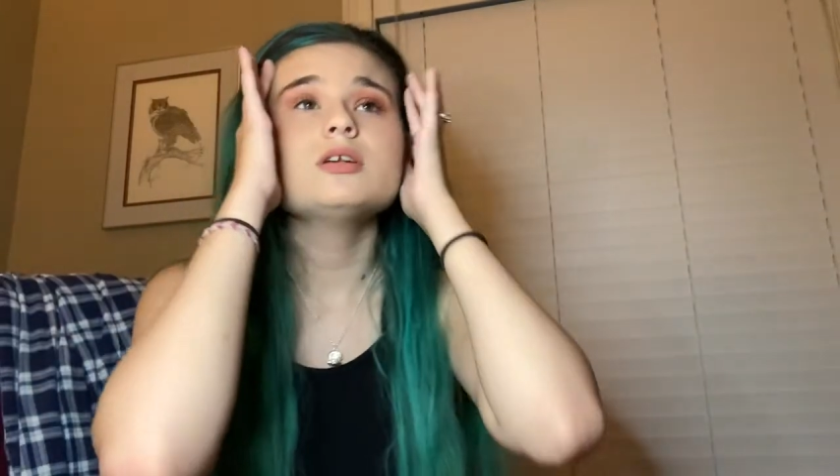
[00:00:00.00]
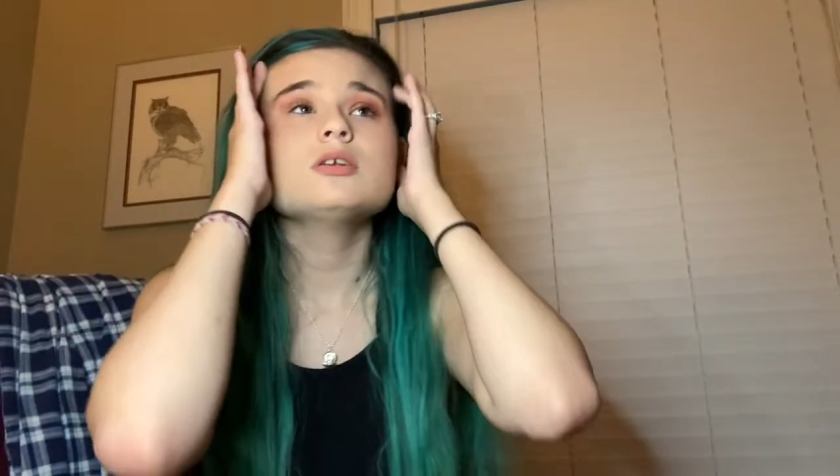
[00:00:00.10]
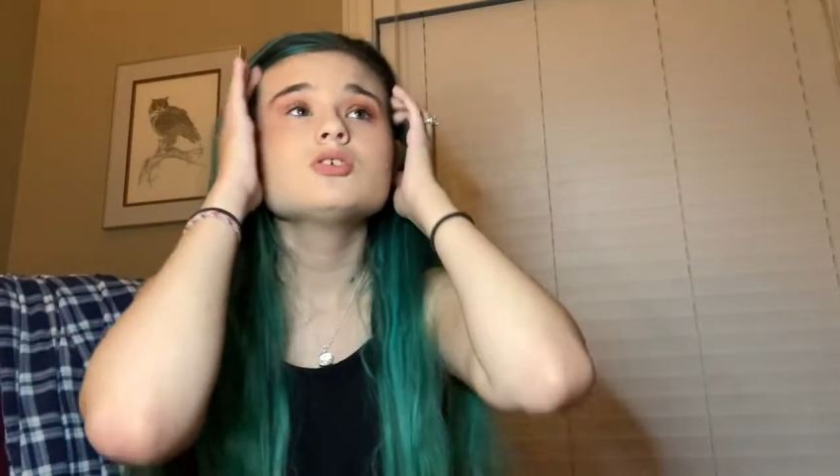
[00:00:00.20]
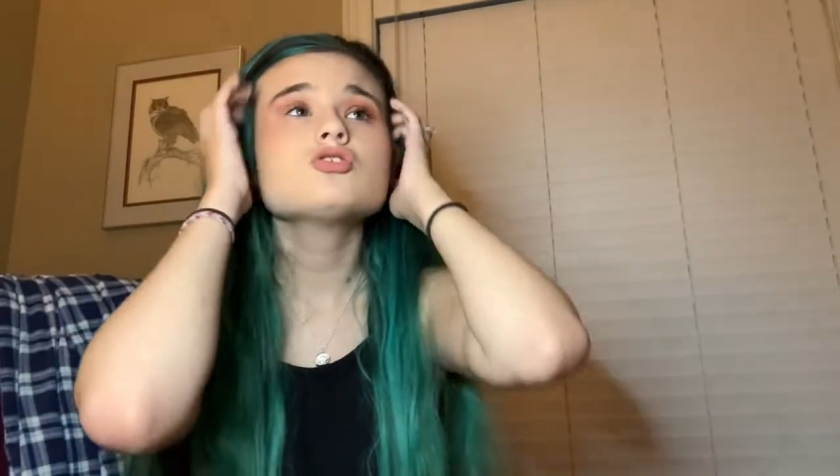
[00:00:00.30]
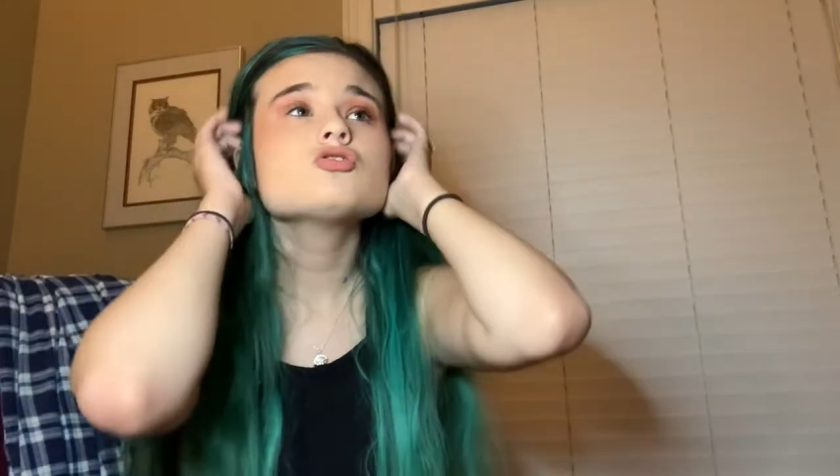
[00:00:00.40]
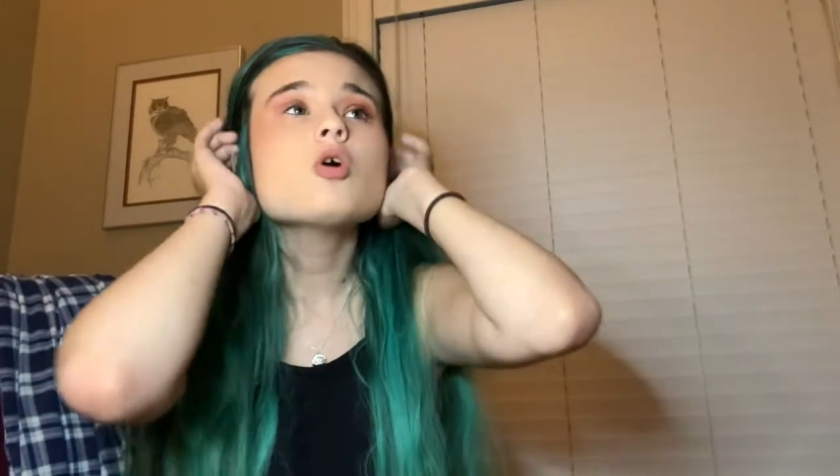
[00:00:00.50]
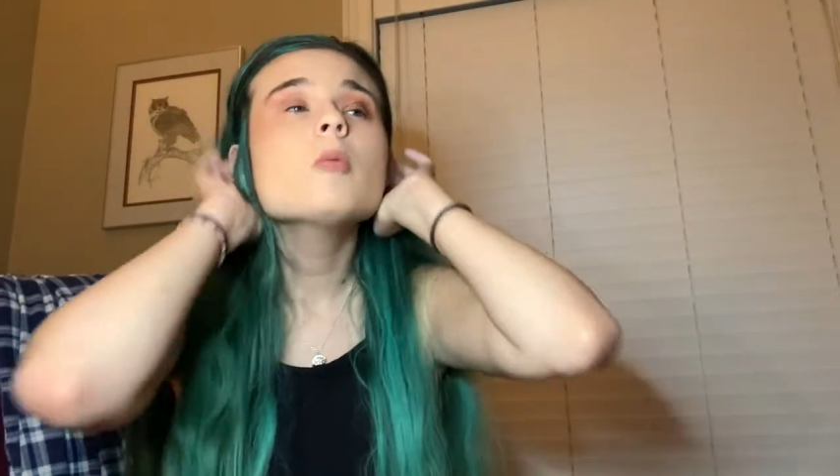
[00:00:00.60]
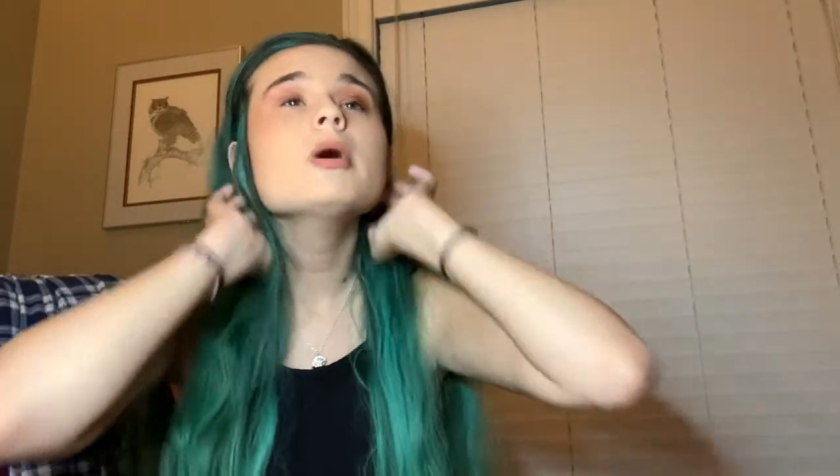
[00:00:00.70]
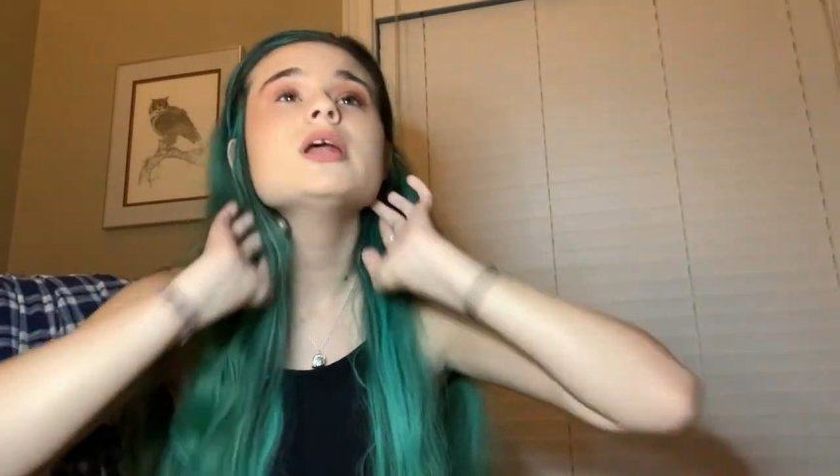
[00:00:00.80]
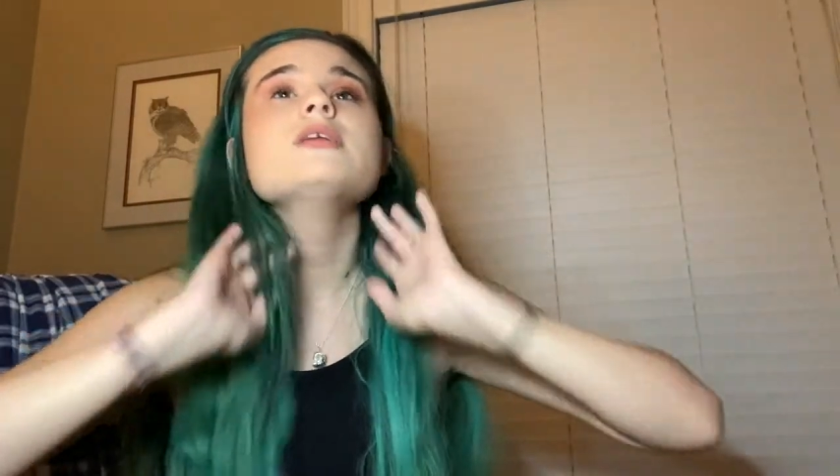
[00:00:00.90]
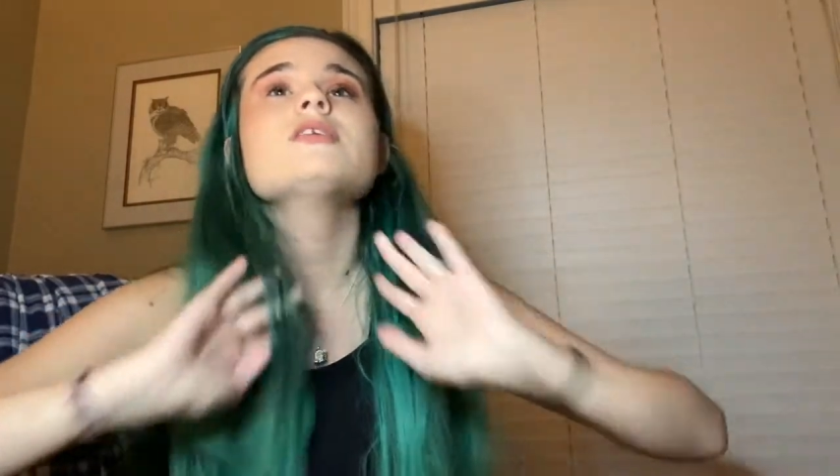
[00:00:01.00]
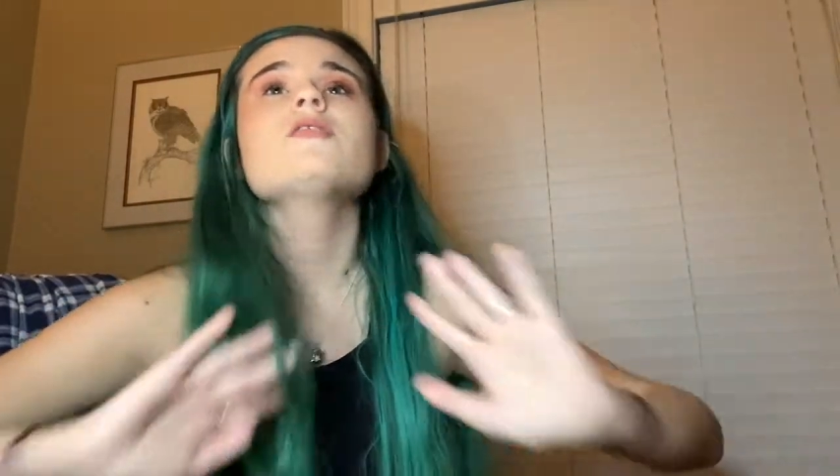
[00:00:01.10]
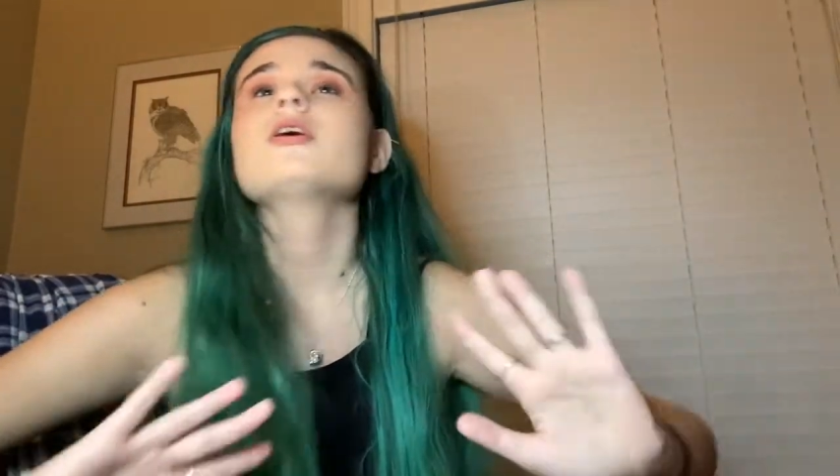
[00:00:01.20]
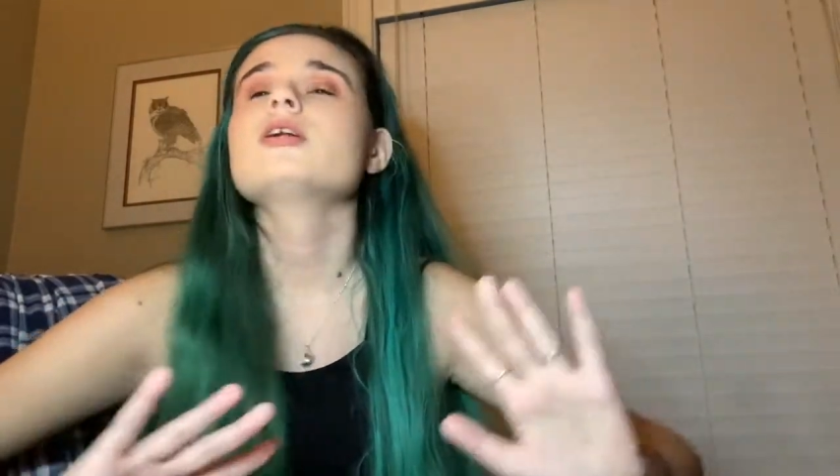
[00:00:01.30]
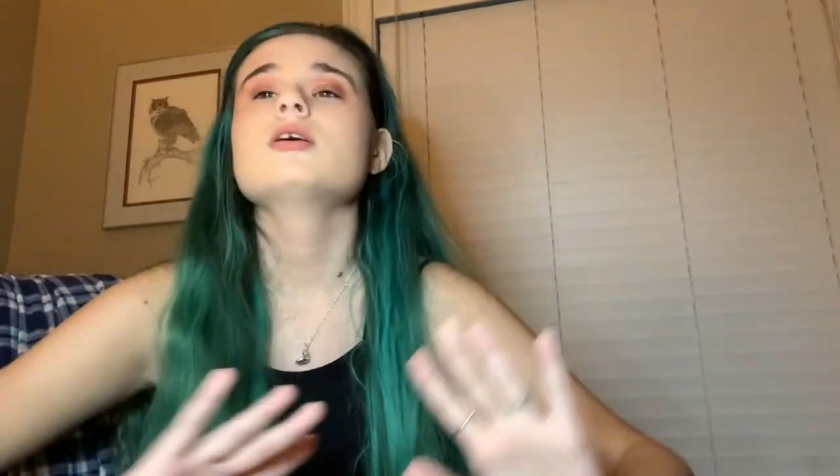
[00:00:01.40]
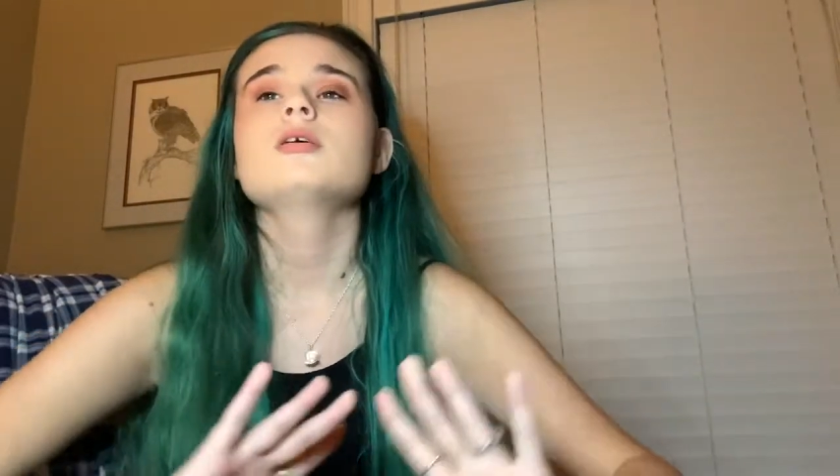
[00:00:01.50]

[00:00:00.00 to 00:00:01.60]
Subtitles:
so many different,